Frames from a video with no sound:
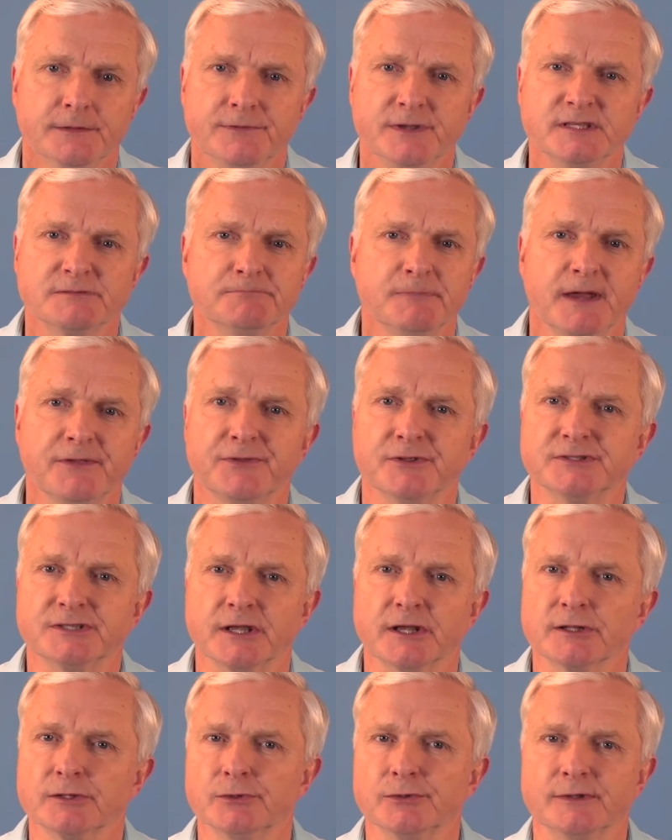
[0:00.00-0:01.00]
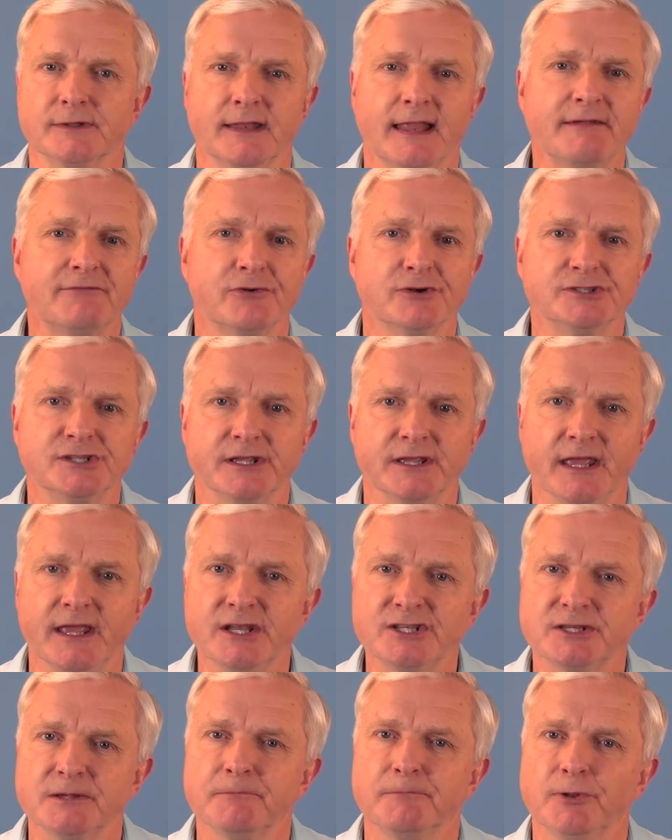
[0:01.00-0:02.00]
These methods include leveraging
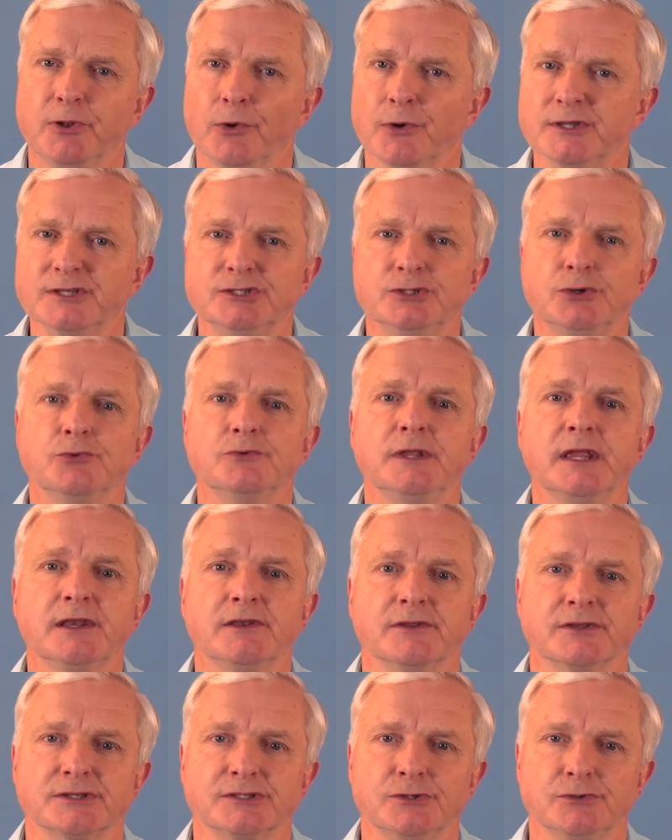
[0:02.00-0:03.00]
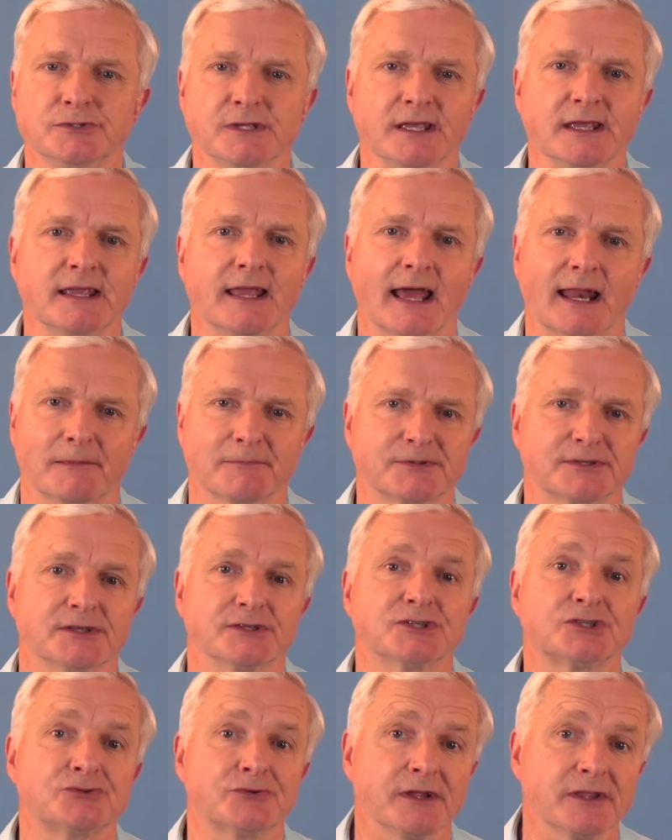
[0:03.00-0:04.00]
each employee's uniqueness using Gallup's
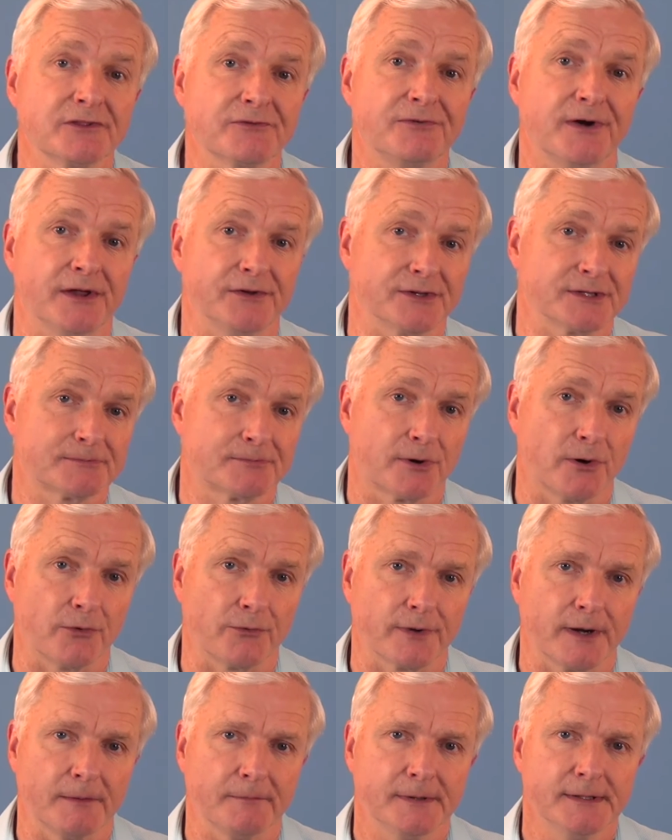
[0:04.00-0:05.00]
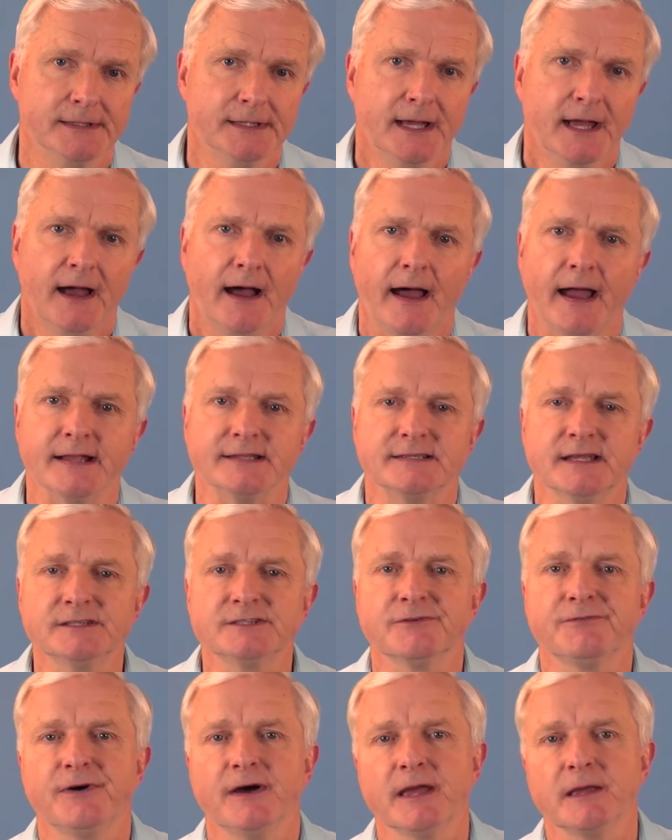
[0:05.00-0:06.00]
Strength Finders program,
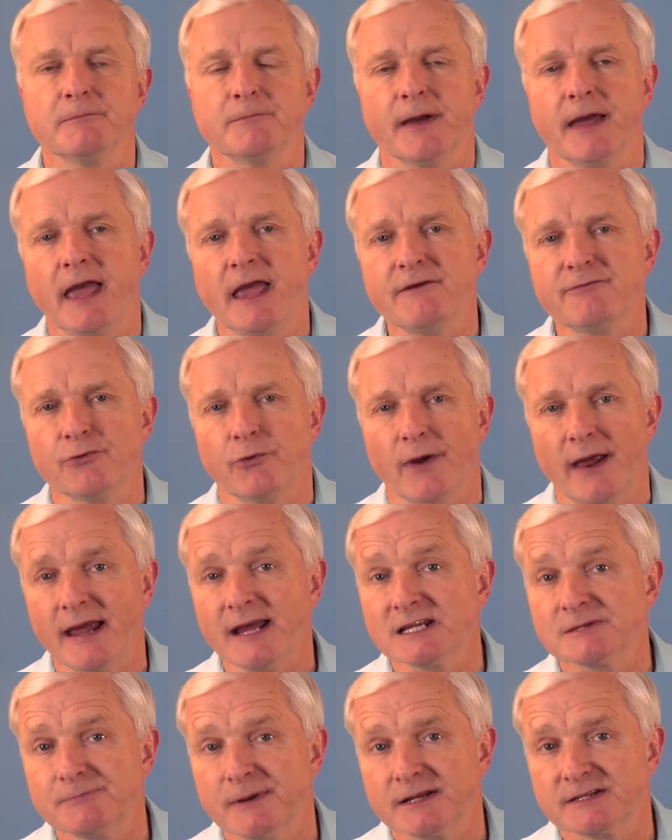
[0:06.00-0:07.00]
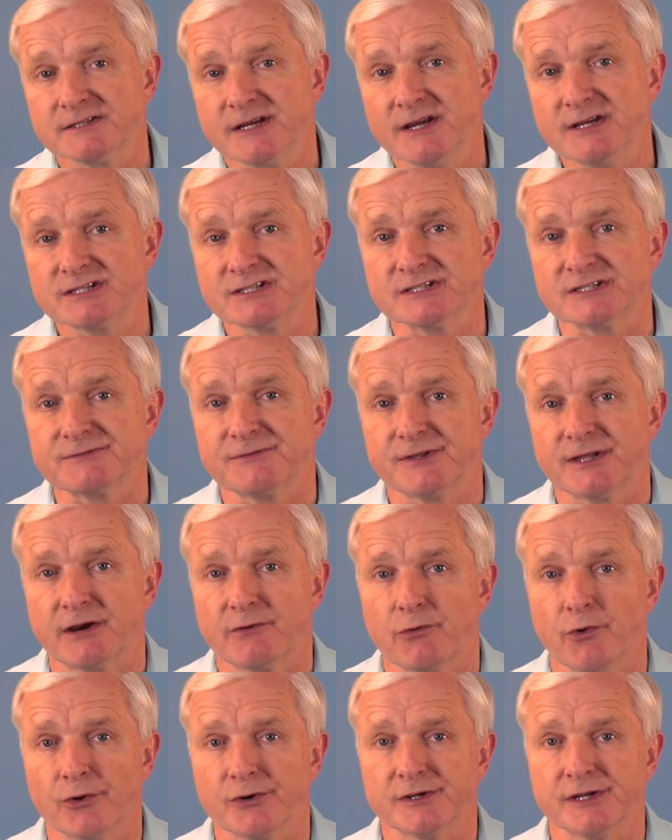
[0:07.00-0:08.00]
identifying behavioral expectations for
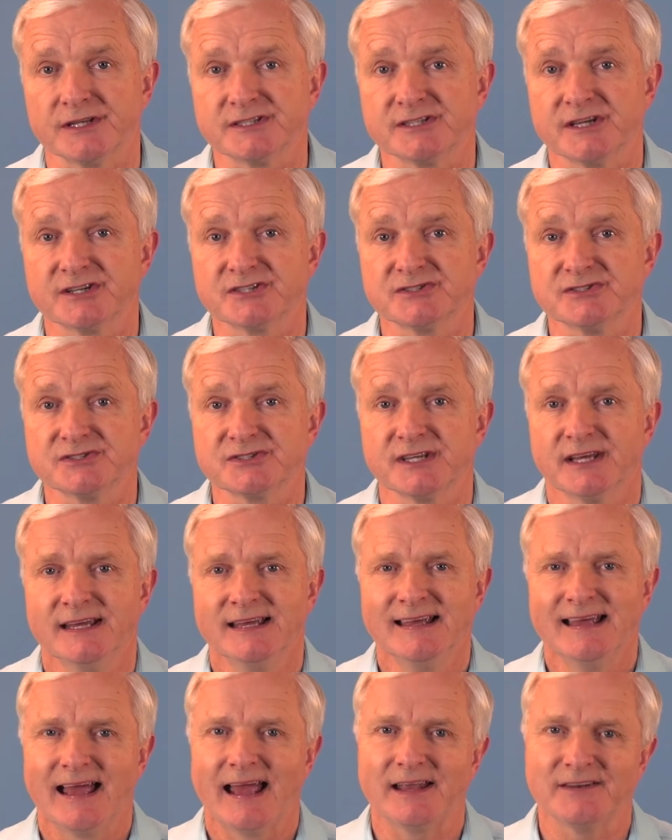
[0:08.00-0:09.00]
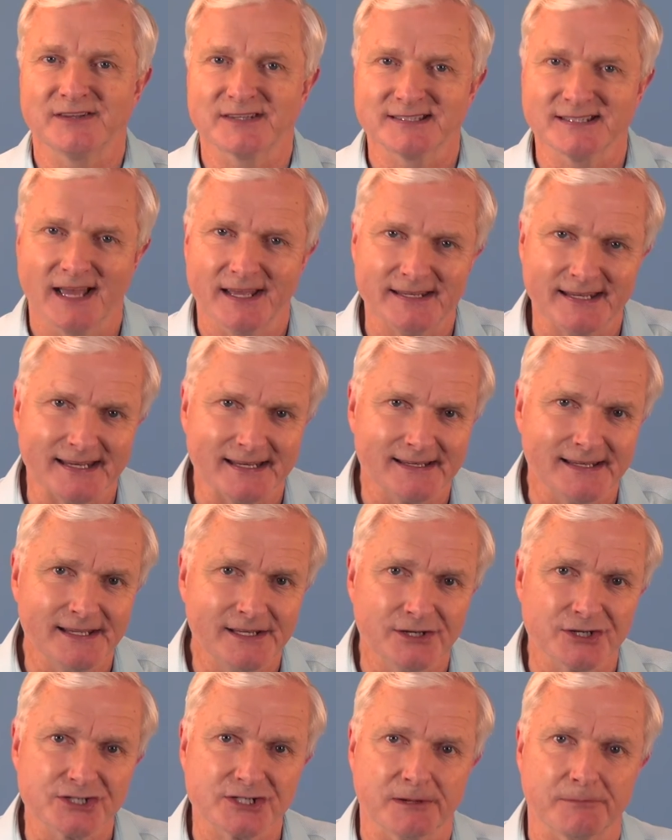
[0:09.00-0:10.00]
their organizations, and designing
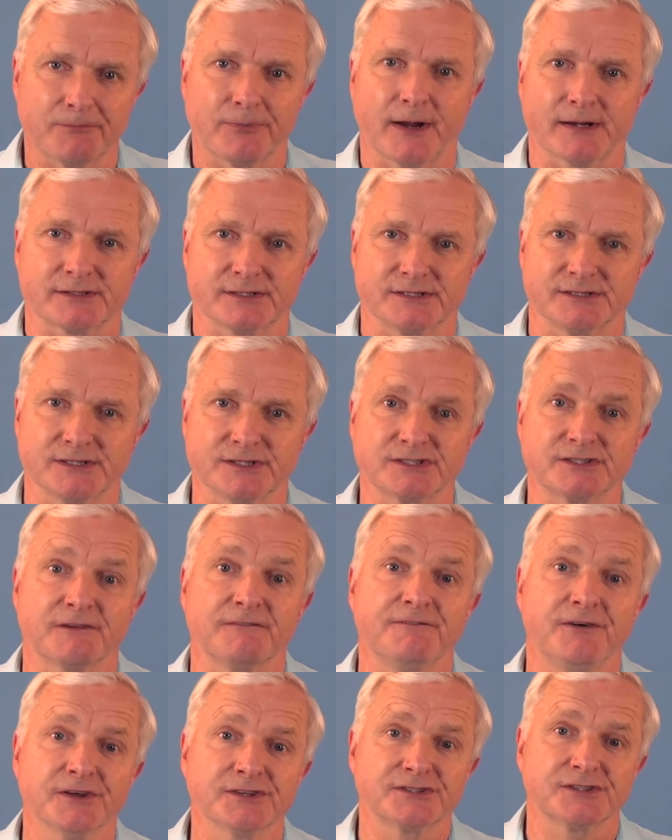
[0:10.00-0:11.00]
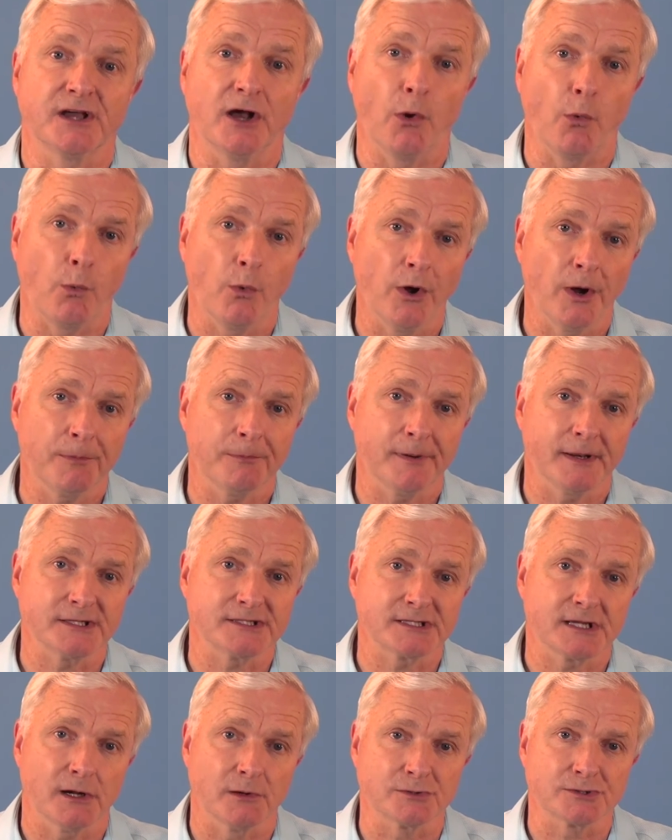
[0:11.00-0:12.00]
leadership practices to foster a
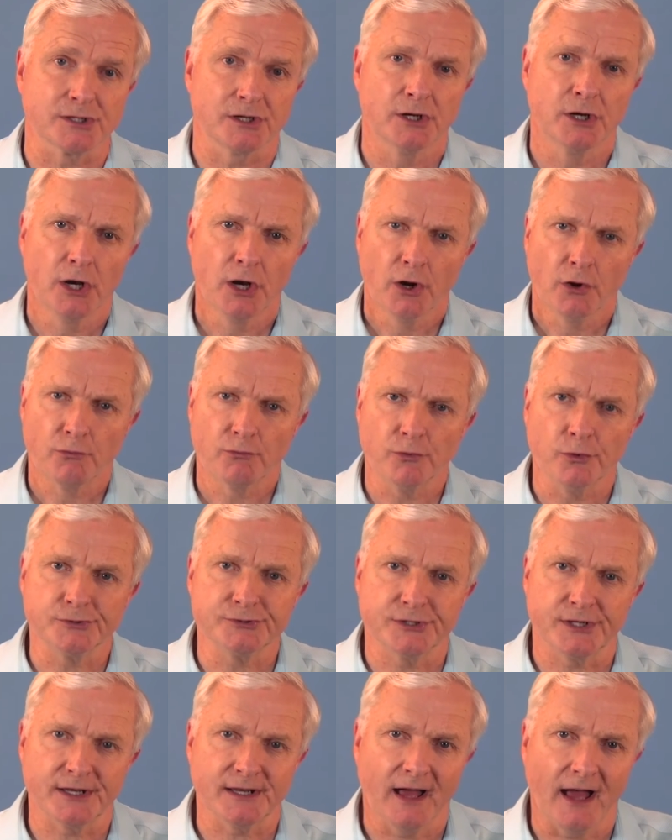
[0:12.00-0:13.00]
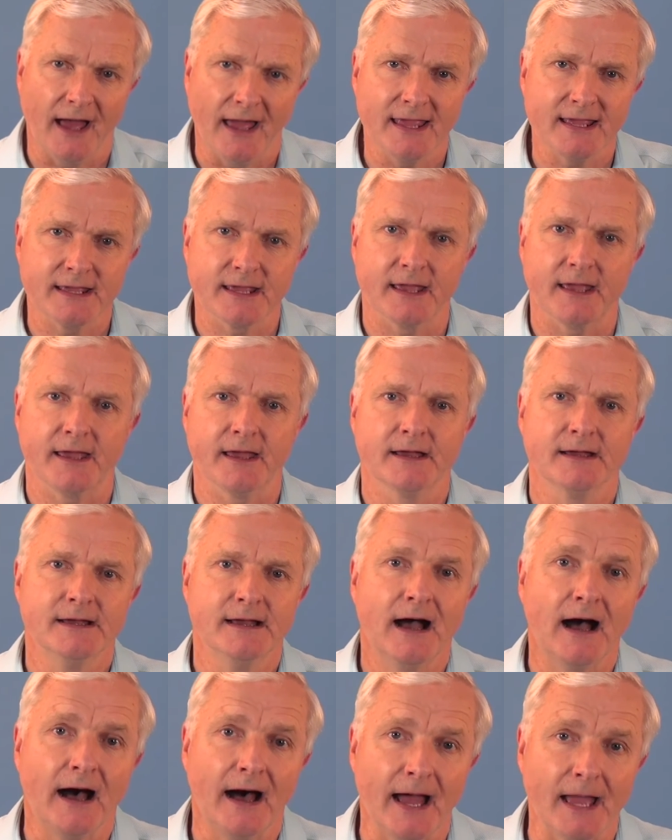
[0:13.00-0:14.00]
workplace culture rooted in high care,
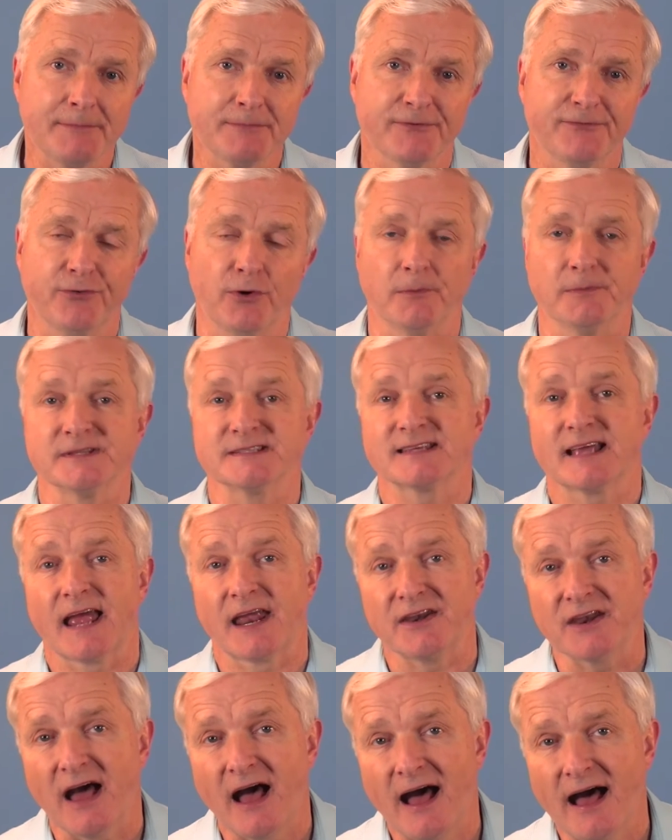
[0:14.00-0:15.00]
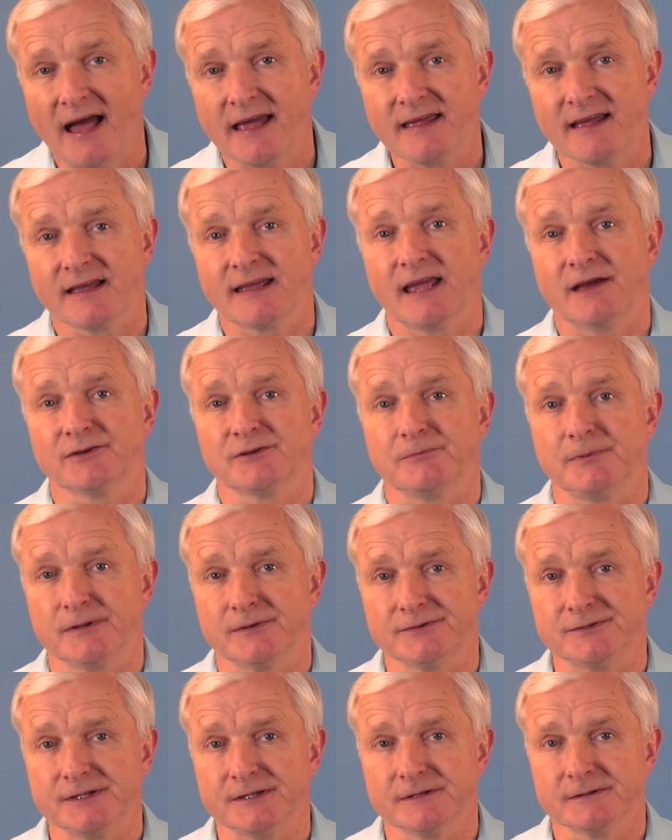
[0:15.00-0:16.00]
high performance, and high
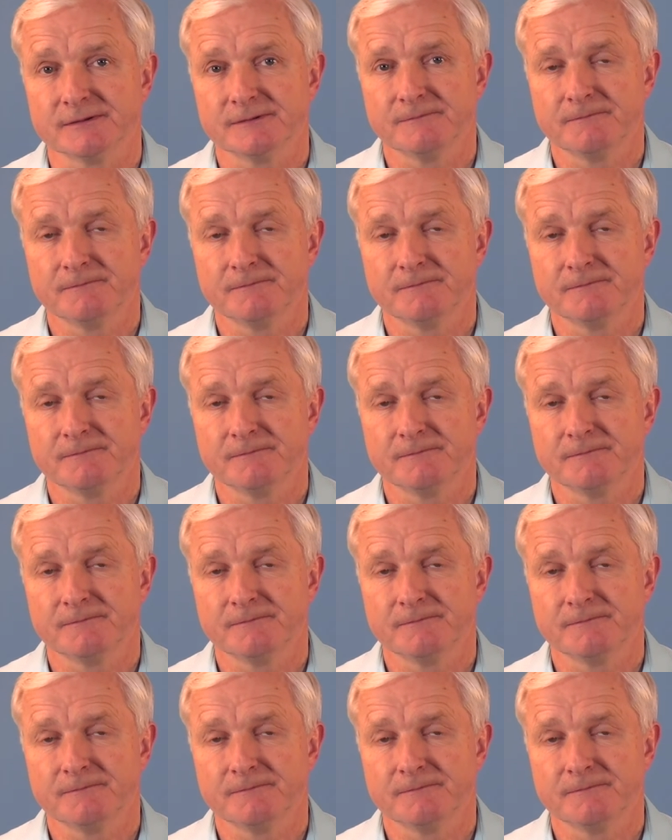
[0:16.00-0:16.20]
accountability.